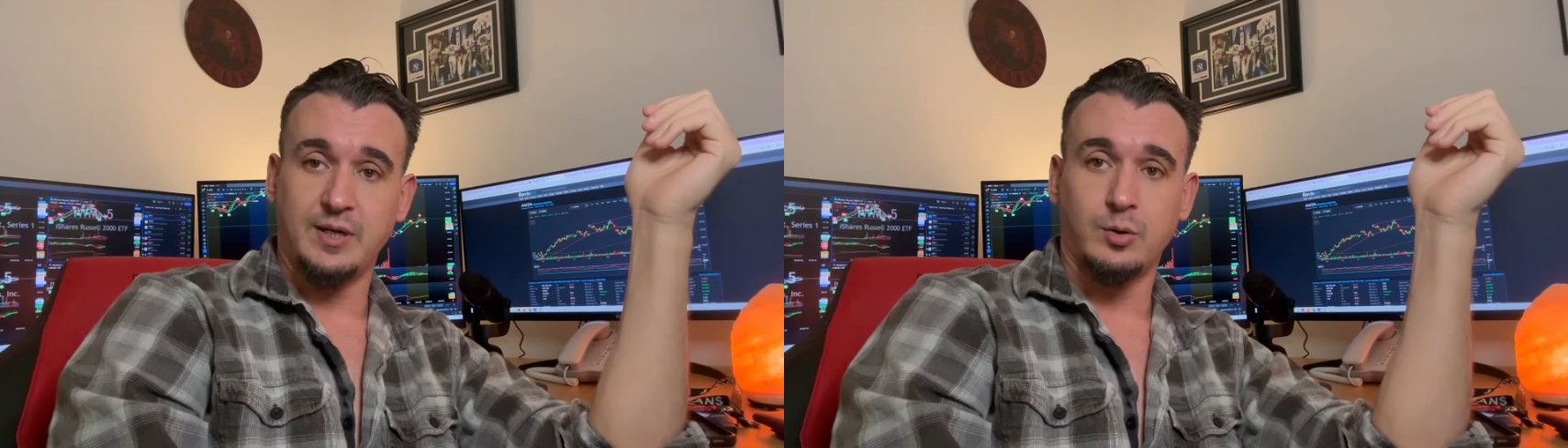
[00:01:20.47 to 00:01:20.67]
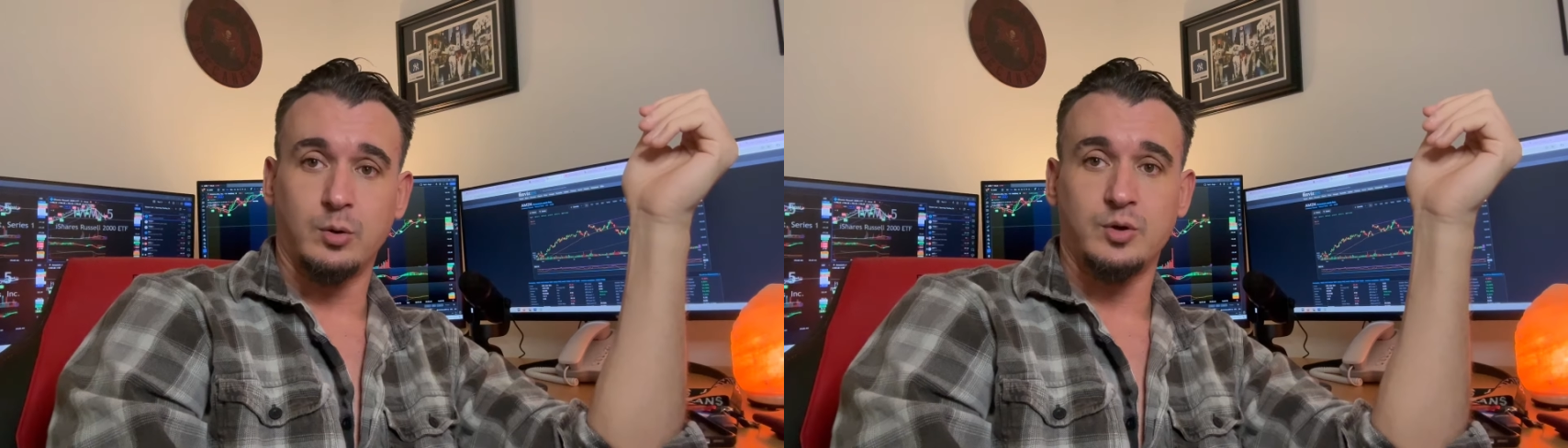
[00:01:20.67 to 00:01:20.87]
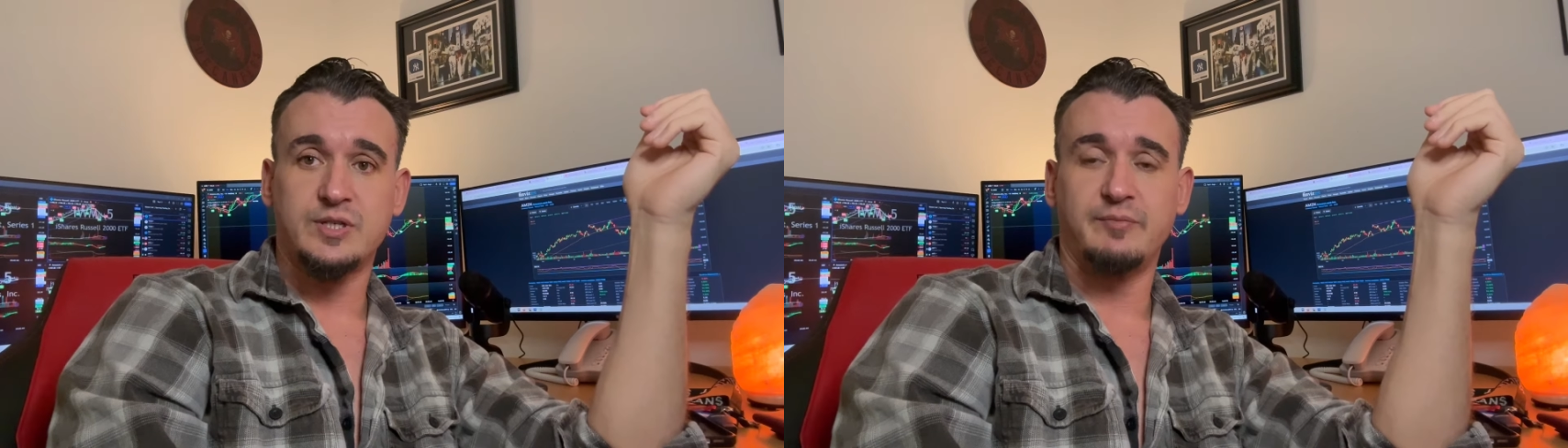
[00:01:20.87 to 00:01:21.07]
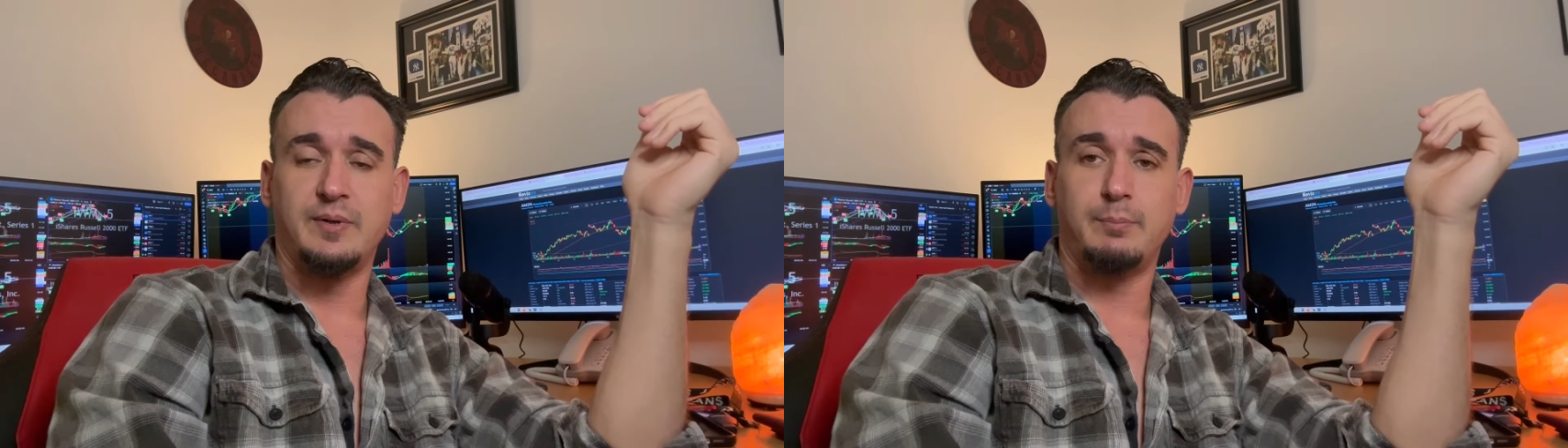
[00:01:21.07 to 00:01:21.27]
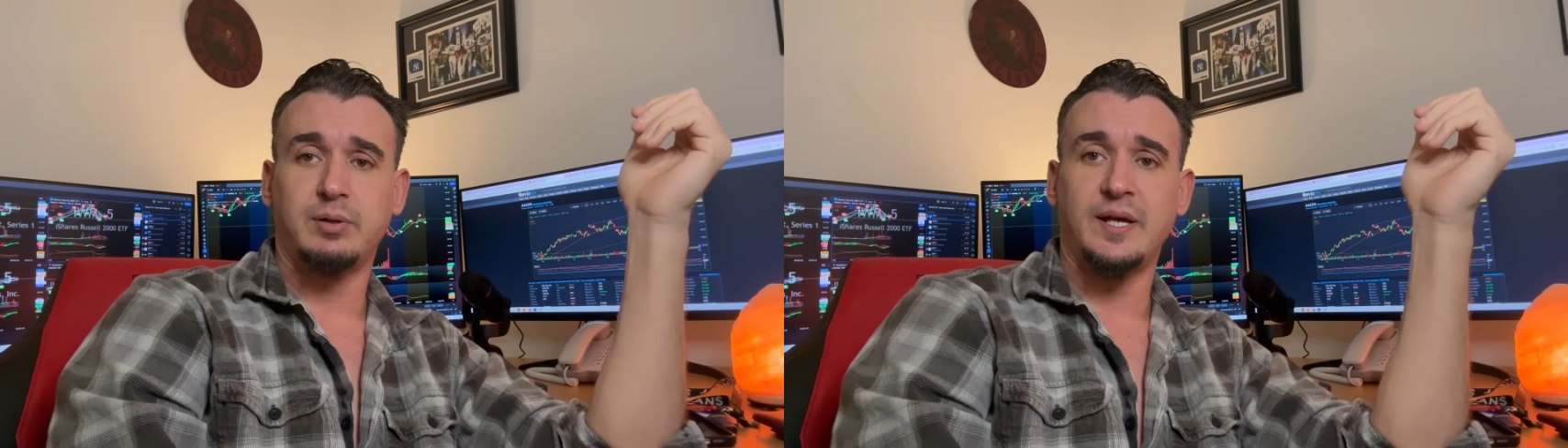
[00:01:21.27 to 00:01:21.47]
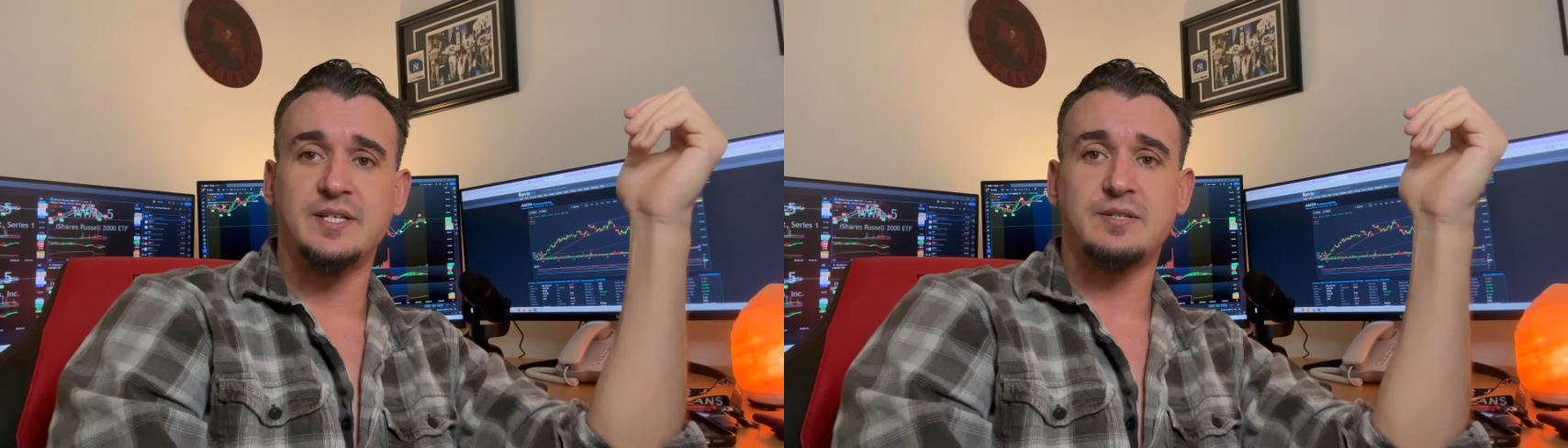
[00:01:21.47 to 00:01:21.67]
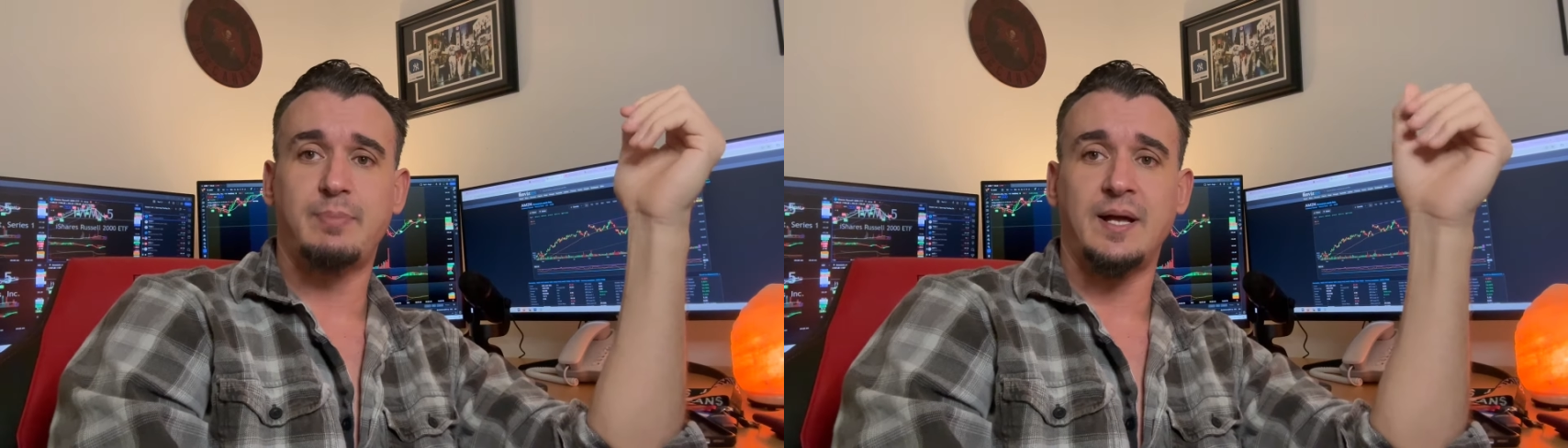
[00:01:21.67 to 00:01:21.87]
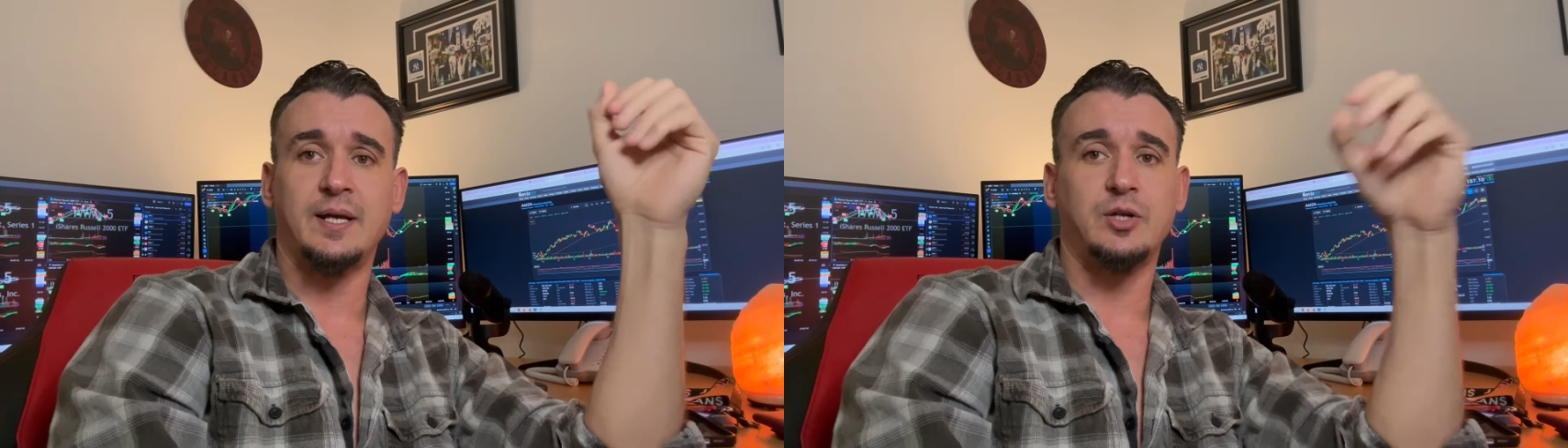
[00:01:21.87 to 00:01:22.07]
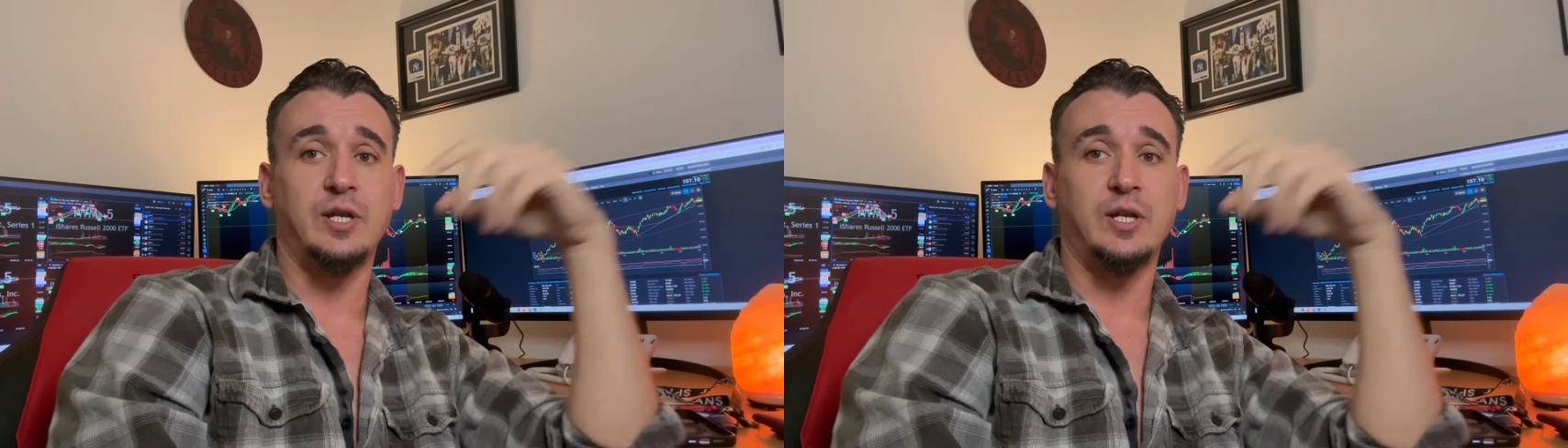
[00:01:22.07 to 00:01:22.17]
orders have been placed betting,